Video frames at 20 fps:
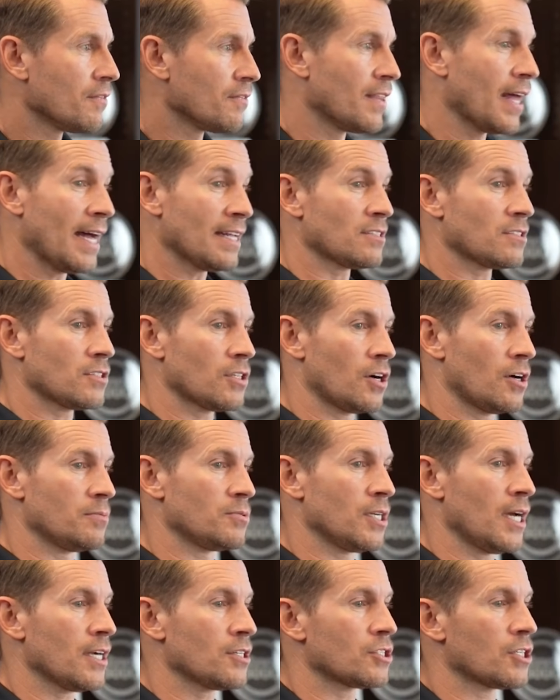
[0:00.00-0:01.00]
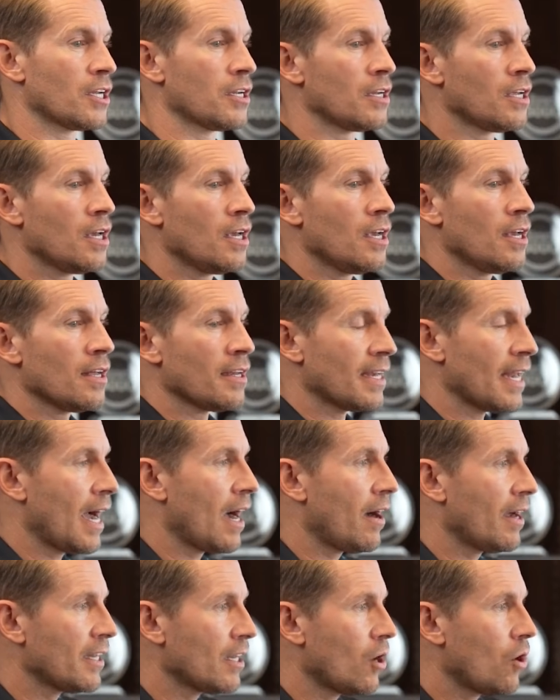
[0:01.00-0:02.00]
That's their objection.
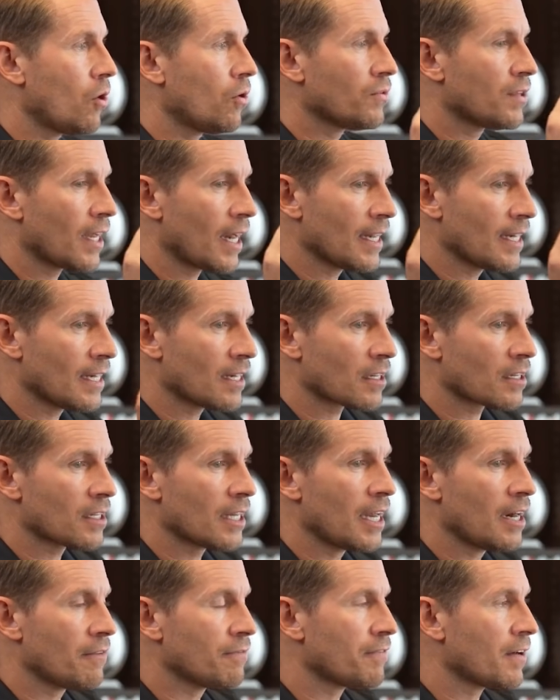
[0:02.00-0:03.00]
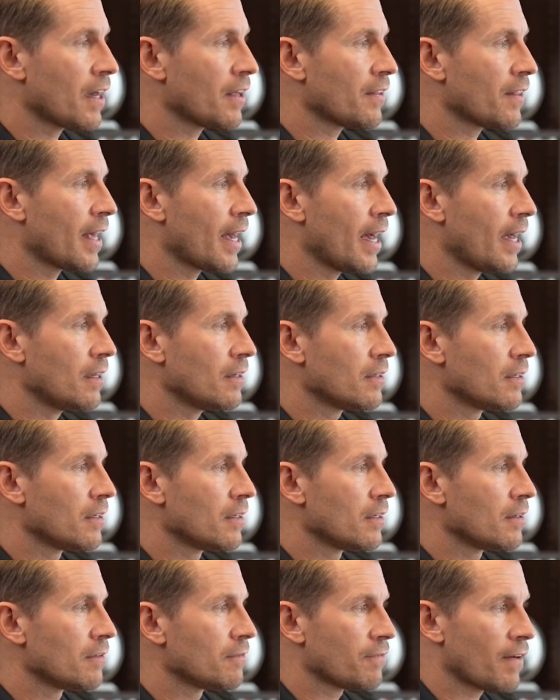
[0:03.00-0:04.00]
Now I know that I need to clarify that
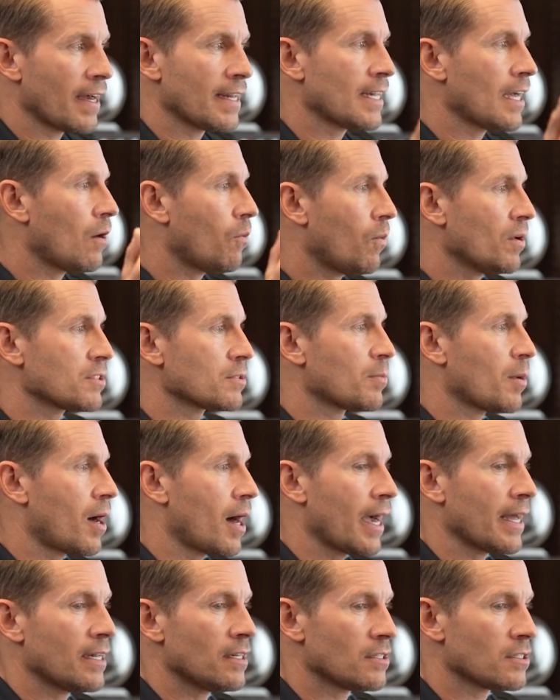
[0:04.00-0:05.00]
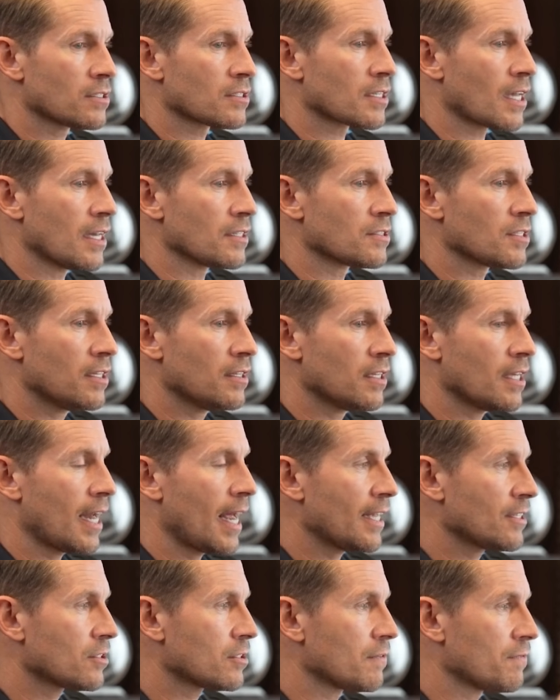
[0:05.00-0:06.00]
Find out what's behind it, discuss it, then
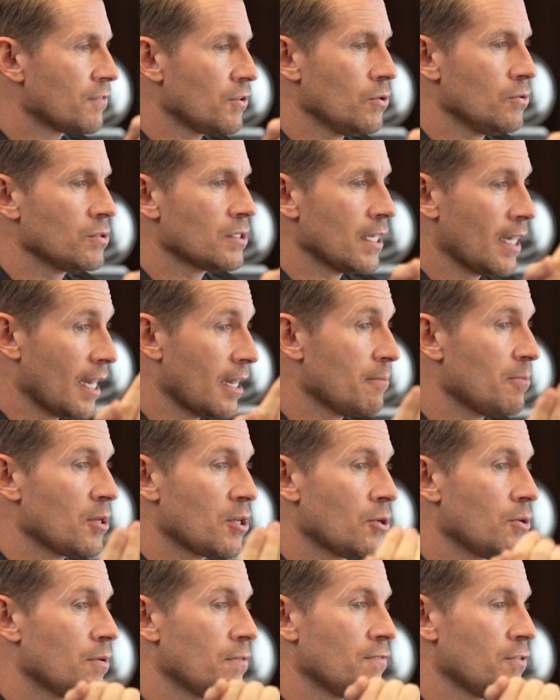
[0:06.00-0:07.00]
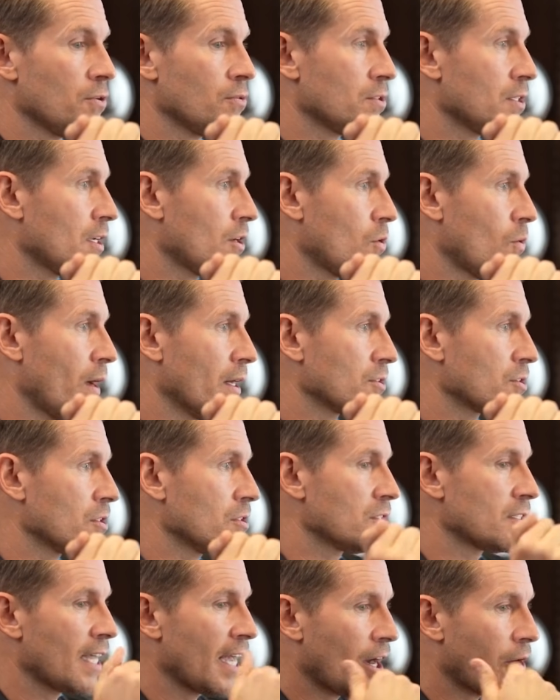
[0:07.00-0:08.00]
ask diffusing, NEPQ diffusing
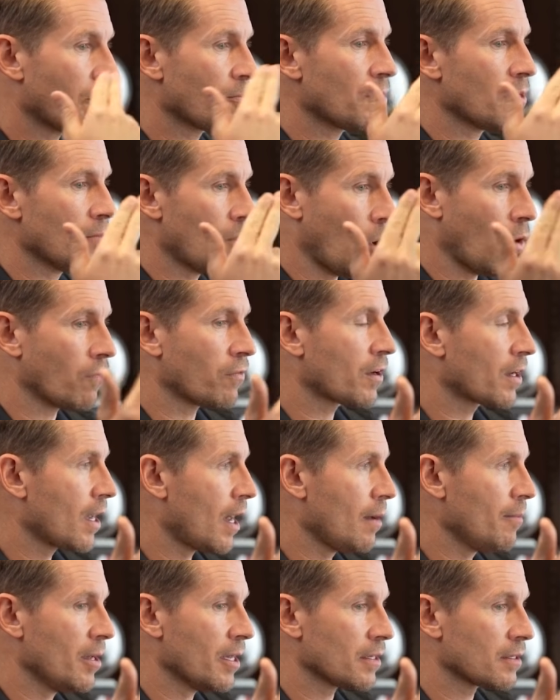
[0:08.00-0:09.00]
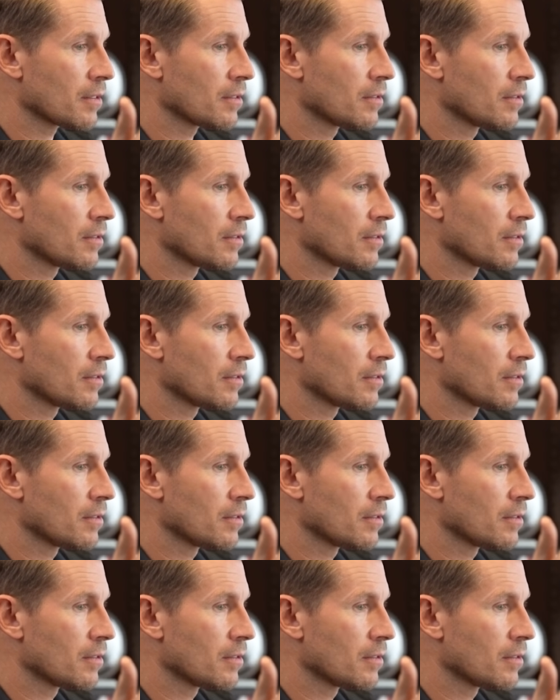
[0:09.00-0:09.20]
questions to help them overcome it.